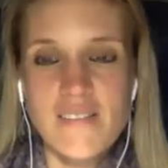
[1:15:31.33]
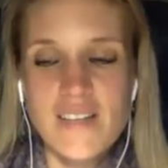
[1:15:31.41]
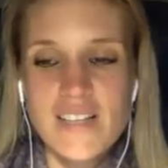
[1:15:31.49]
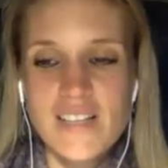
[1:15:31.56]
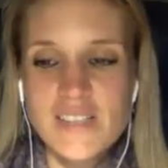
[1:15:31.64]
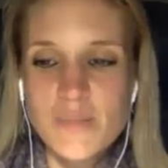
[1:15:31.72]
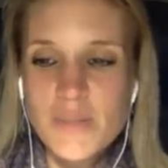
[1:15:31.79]

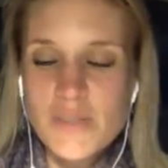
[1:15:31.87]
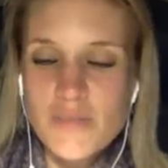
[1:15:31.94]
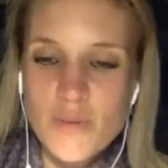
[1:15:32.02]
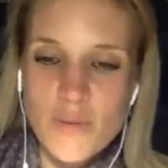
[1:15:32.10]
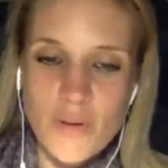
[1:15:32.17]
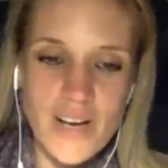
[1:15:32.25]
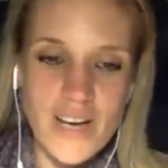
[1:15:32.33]
There's a beautiful
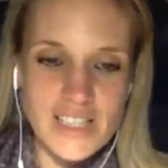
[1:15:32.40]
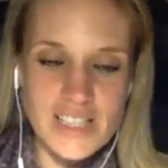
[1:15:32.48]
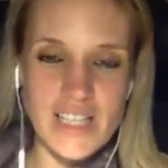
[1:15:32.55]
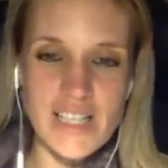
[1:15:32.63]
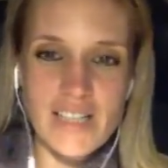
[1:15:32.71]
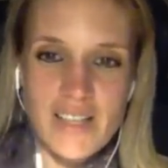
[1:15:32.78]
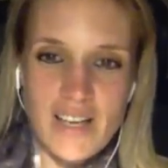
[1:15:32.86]
quote,
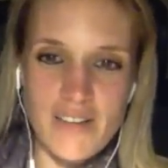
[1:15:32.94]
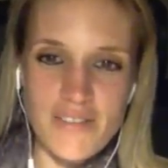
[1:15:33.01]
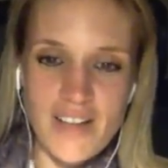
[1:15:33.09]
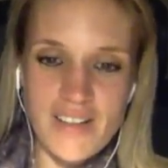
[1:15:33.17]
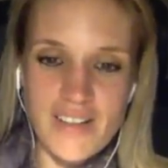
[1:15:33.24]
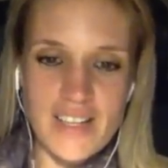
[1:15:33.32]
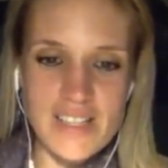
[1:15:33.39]
actually, that I
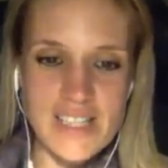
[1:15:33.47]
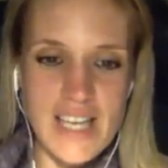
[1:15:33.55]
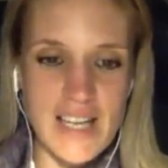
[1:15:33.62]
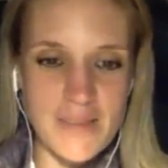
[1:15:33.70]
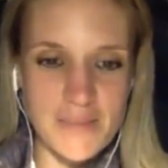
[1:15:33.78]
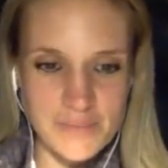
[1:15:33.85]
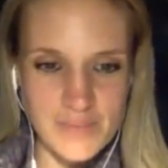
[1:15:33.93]
found the other
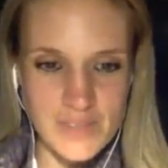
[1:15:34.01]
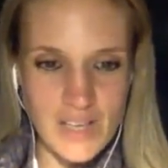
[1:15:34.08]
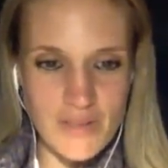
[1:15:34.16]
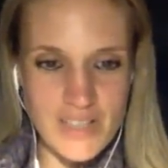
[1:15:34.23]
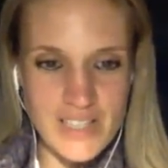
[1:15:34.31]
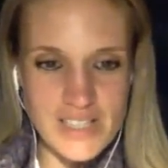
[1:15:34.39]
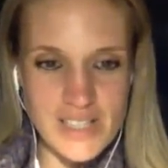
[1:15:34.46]
day. I'll
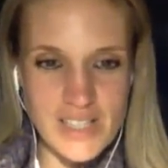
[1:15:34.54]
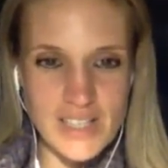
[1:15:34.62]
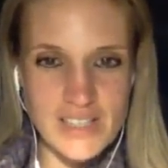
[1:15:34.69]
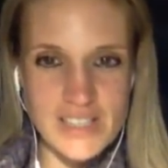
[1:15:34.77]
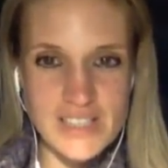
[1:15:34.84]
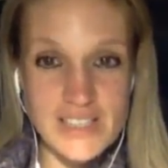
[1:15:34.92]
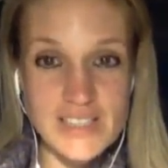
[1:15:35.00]
read it to you.
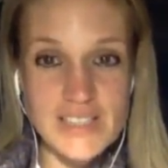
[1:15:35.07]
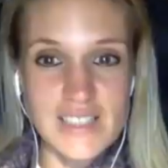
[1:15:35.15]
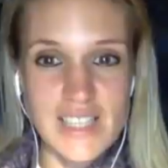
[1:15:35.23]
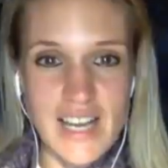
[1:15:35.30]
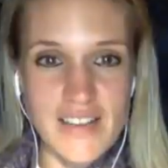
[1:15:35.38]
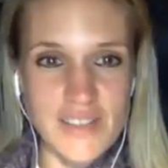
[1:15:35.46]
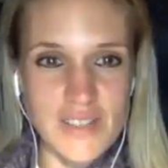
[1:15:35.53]
Just, I
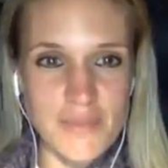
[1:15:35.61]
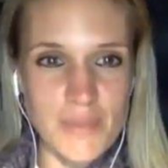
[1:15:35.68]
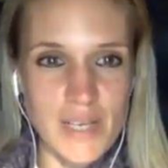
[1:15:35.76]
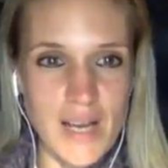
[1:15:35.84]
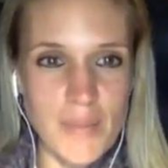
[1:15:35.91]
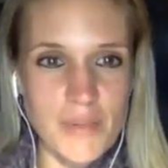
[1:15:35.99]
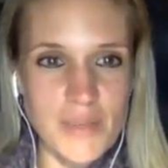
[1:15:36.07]
have to pull it
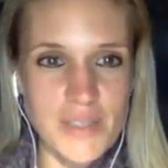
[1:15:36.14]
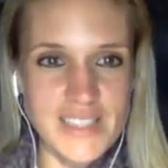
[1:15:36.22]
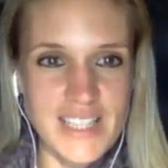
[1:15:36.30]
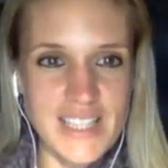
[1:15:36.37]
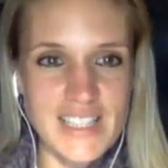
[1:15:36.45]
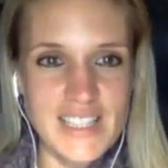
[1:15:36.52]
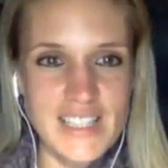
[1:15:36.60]
up 1
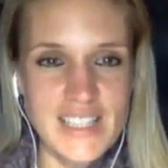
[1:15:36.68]
second.